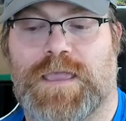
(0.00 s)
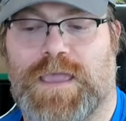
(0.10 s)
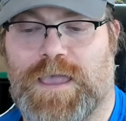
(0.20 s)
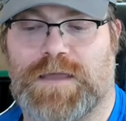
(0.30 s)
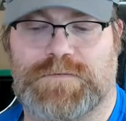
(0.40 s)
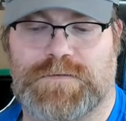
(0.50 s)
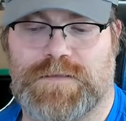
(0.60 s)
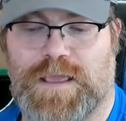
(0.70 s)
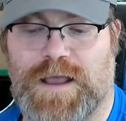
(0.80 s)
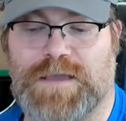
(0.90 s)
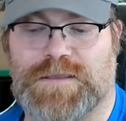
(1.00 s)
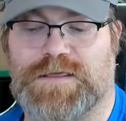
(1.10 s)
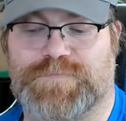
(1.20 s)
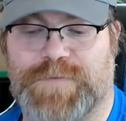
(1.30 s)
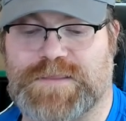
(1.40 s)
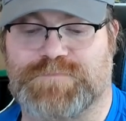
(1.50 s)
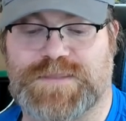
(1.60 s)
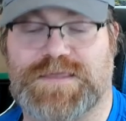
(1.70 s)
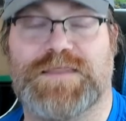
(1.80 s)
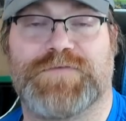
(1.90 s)
And, and I can expect some
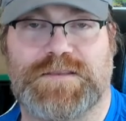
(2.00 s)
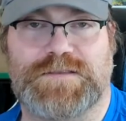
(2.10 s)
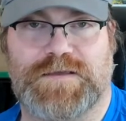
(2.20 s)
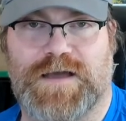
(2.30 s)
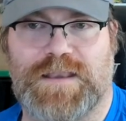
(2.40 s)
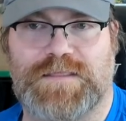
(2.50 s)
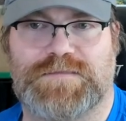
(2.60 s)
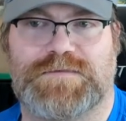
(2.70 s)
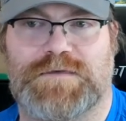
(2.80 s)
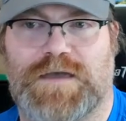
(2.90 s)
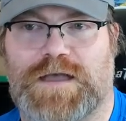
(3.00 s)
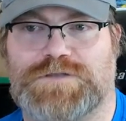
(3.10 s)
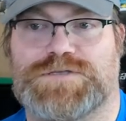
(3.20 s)
significant guidance uh,